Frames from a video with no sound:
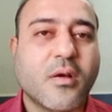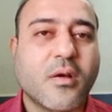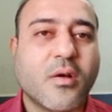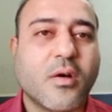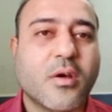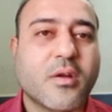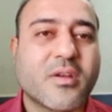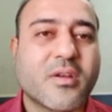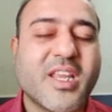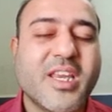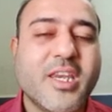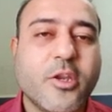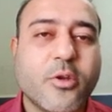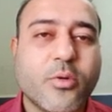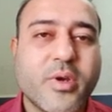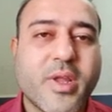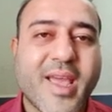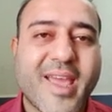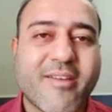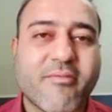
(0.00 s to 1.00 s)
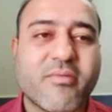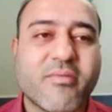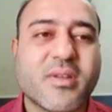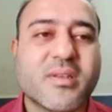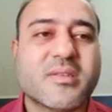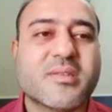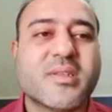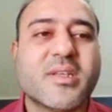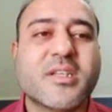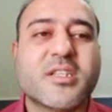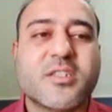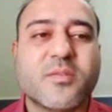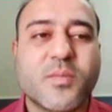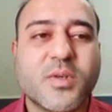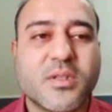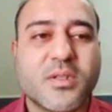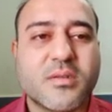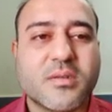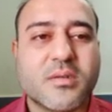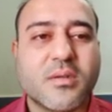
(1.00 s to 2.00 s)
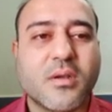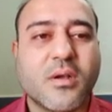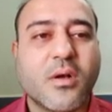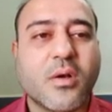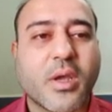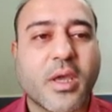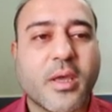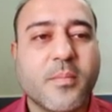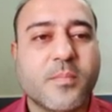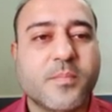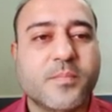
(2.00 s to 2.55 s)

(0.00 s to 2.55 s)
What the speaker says: or renewed every 6 months. Okay,